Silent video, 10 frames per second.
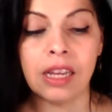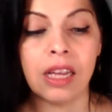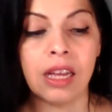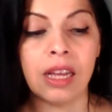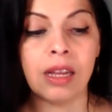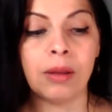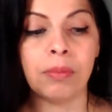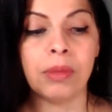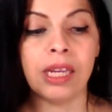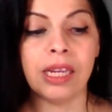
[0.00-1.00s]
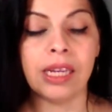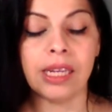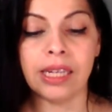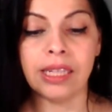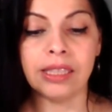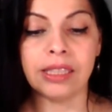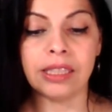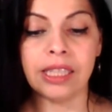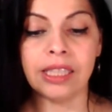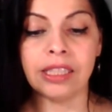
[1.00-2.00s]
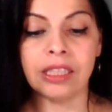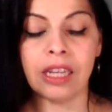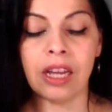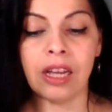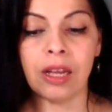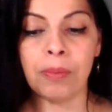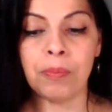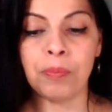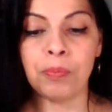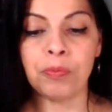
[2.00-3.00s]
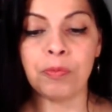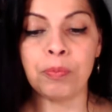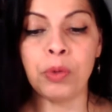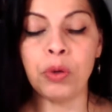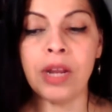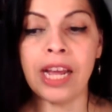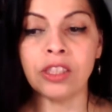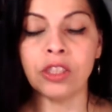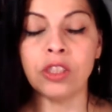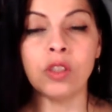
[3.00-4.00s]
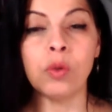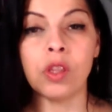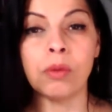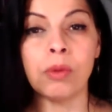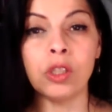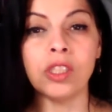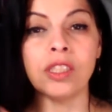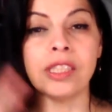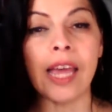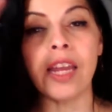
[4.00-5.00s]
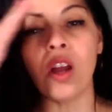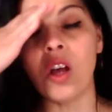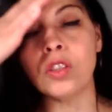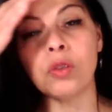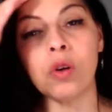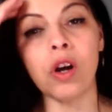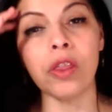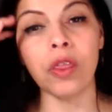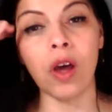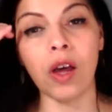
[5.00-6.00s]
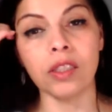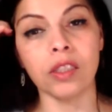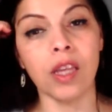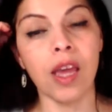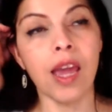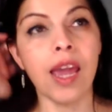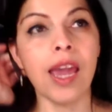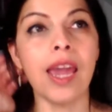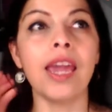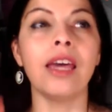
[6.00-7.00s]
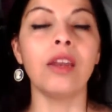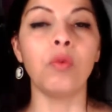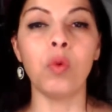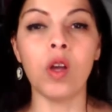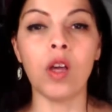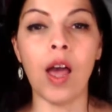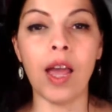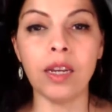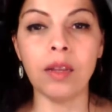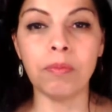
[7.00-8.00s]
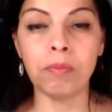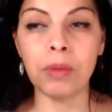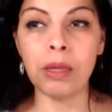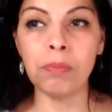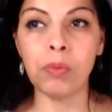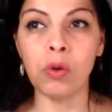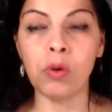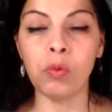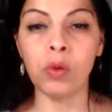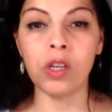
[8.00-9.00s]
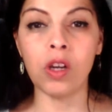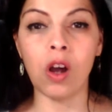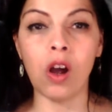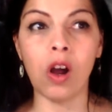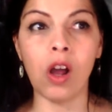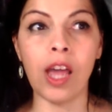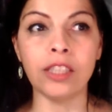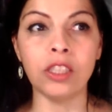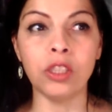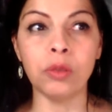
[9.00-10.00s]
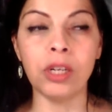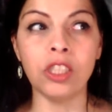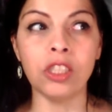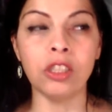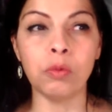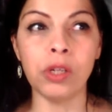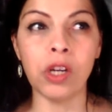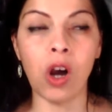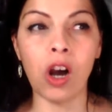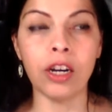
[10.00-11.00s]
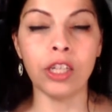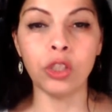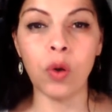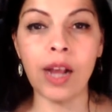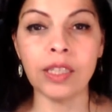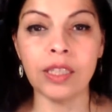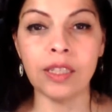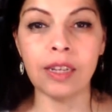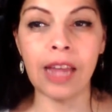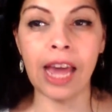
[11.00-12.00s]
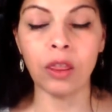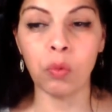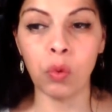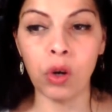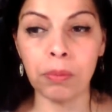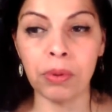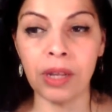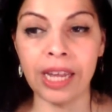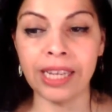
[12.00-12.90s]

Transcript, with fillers: Um, it's it's um, moon has to do with emotions and also our thoughts and what kind of people we and situations we are attracting at the workplace